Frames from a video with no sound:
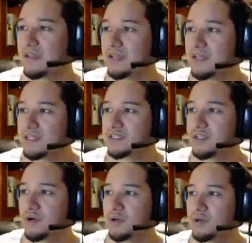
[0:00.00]

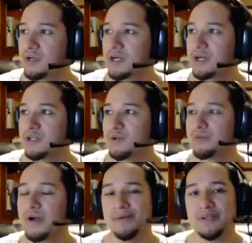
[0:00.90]
So you would
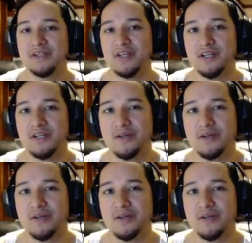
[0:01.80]
probably try to